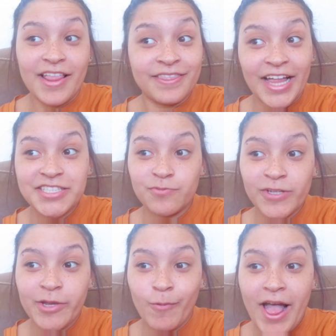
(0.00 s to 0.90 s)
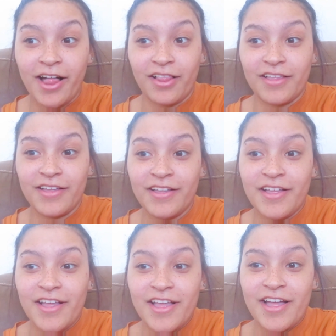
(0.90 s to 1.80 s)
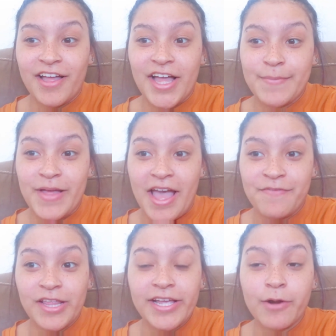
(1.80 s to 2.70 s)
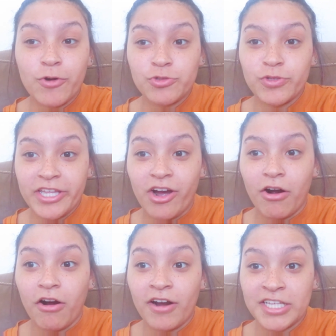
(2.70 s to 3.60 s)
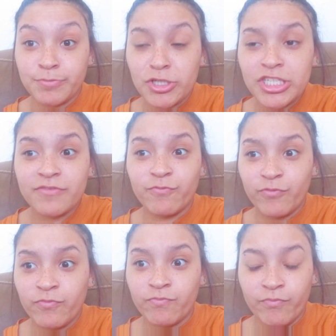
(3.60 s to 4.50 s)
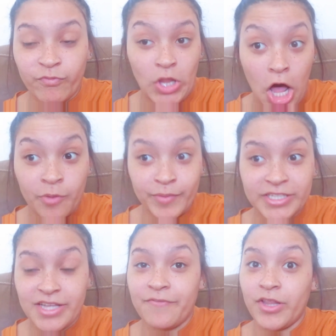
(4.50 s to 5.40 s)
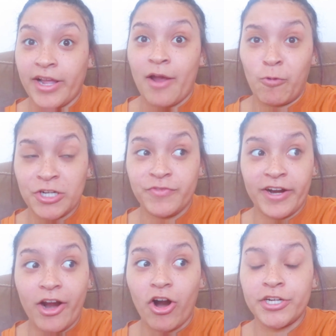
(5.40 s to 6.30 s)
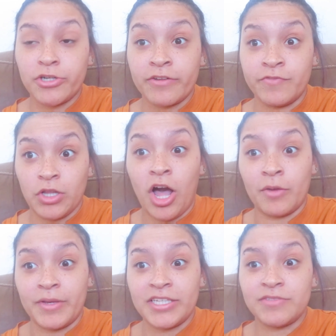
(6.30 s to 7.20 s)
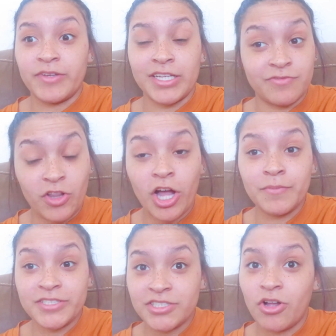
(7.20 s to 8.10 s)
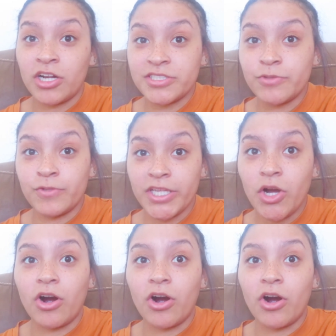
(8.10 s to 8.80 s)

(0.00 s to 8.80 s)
that's really well. I feel like I worked really hard, especially Vlogmas. I feel like I worked very hard during Vlogmas, because Vlogmas is honestly really